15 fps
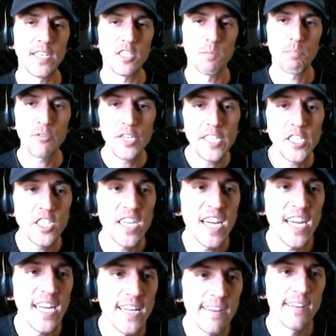appreciate
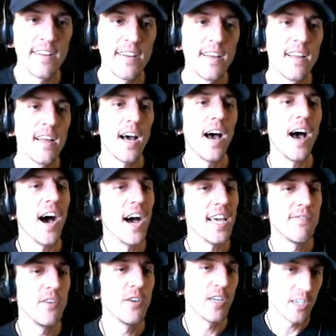it uh,
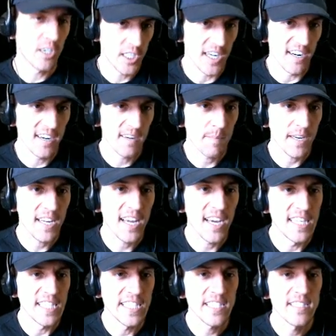if you could share it,
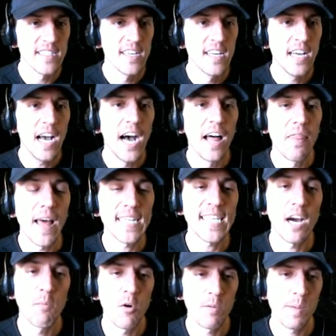because uh, that's how
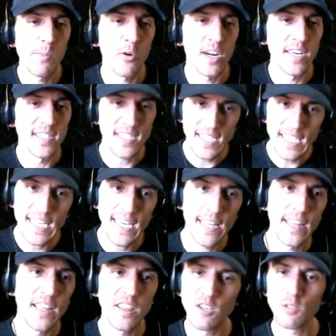more people are going to see it. And
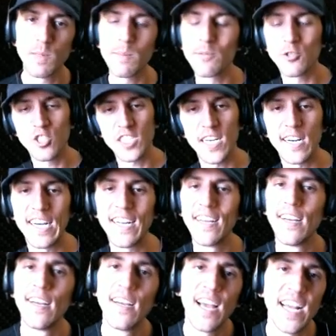then those people share it.
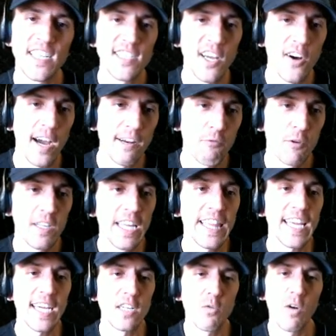And so I really
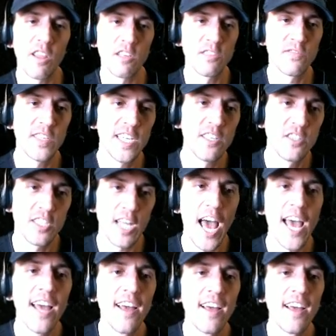think it's one of those videos that,